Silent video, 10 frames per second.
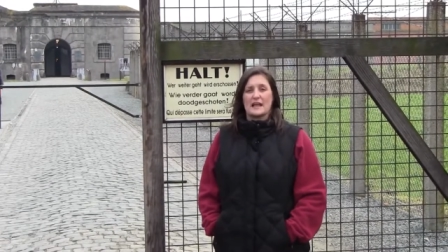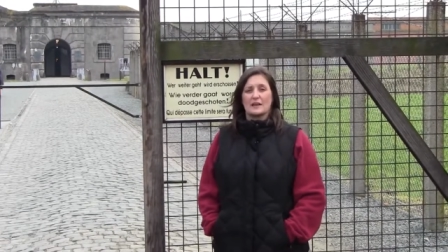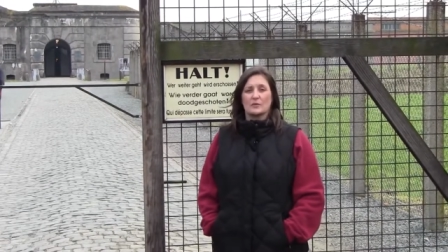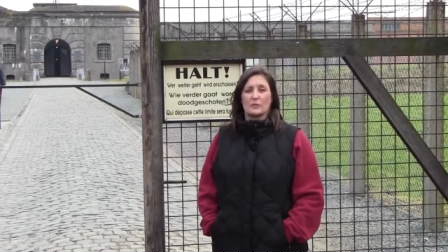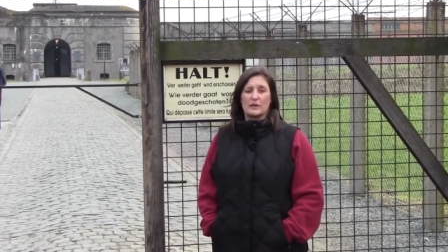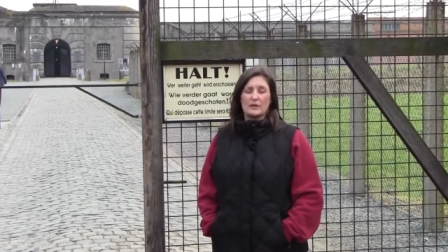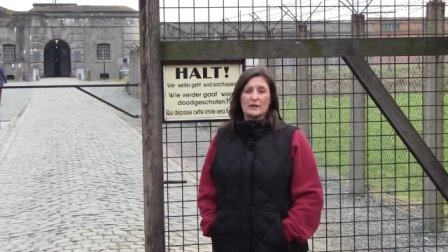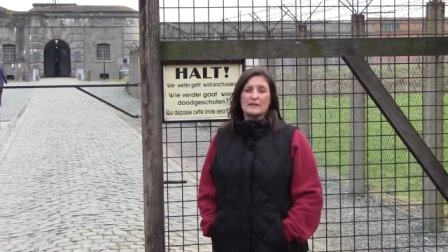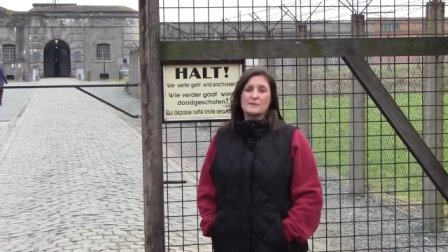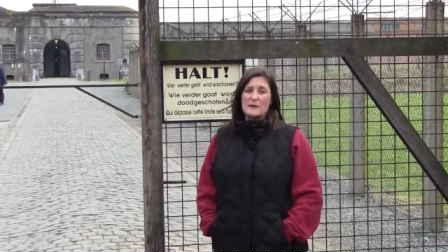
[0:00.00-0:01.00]
and
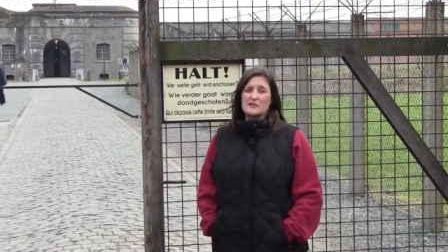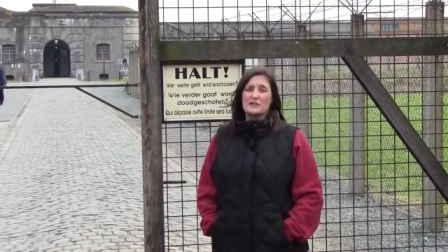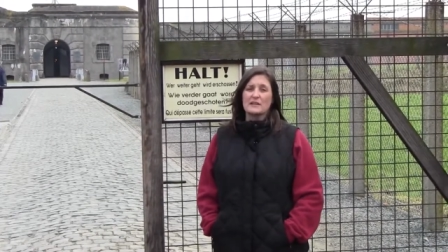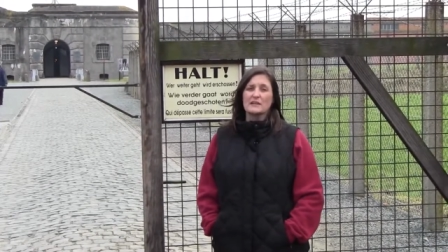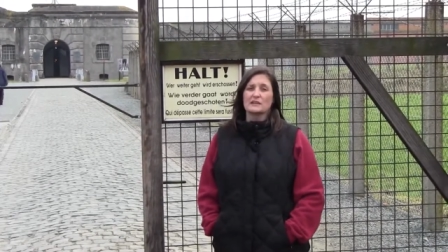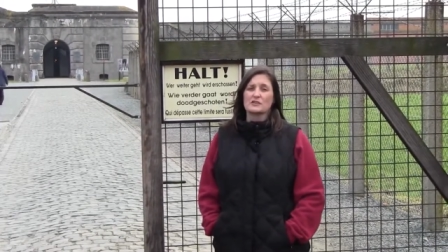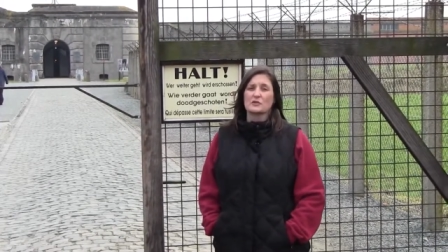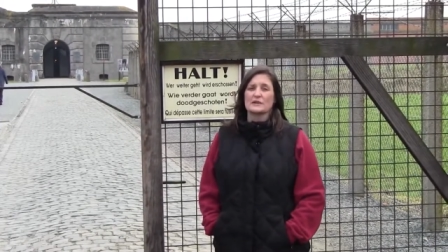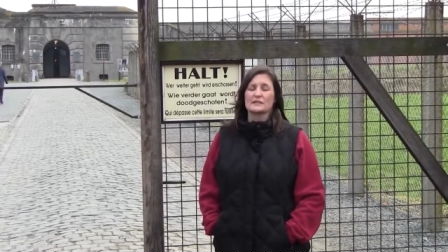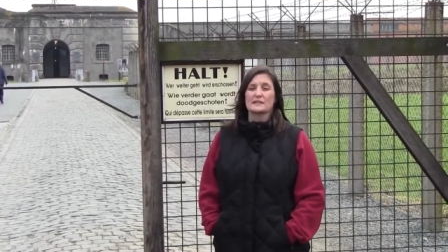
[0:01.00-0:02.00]
we especially enjoy